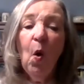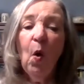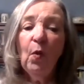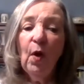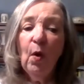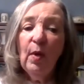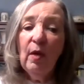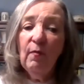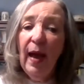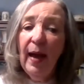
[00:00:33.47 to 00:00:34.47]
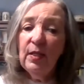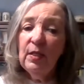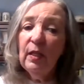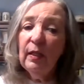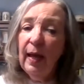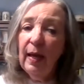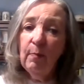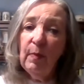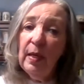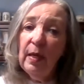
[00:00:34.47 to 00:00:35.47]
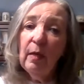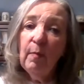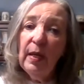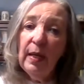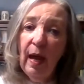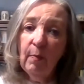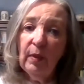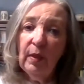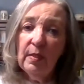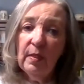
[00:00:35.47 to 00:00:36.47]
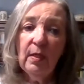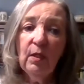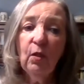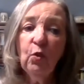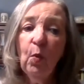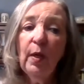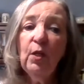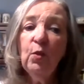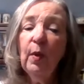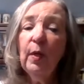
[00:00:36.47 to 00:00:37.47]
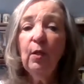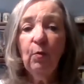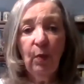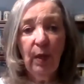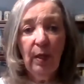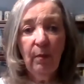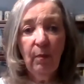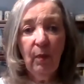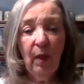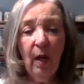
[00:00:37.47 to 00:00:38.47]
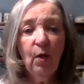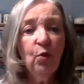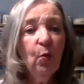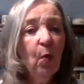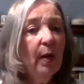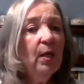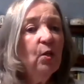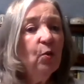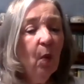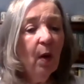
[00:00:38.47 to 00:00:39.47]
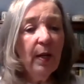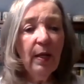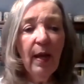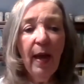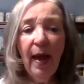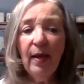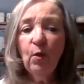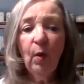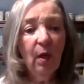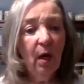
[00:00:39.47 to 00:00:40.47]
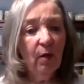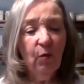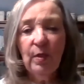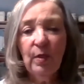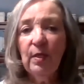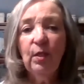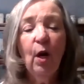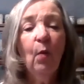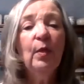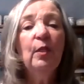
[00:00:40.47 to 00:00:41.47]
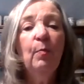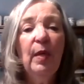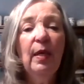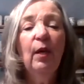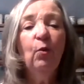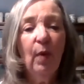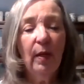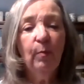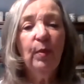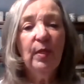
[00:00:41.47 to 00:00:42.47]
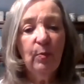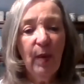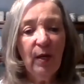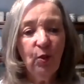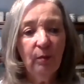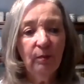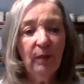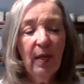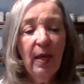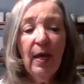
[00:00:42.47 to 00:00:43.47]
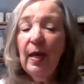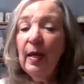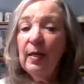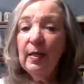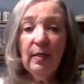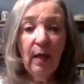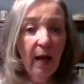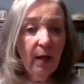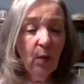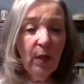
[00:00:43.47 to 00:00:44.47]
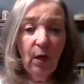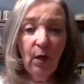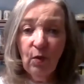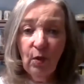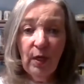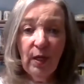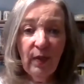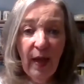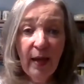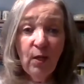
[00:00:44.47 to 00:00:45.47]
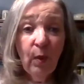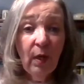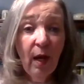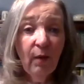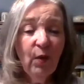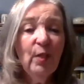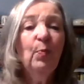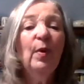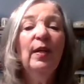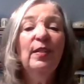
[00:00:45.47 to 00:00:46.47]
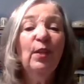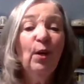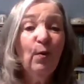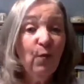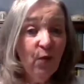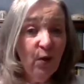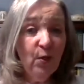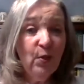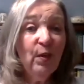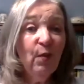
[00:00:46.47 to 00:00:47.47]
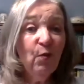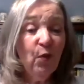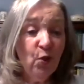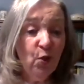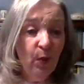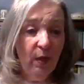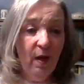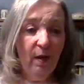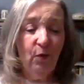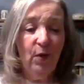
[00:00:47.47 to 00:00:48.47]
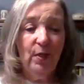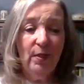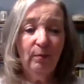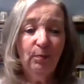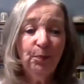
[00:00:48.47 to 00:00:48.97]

Although we have had to delay being in Minneapolis until 2023, our 2020 annual conference is going to be incredibly special. It is not only our 30th annual conference, but it is our first virtual conference.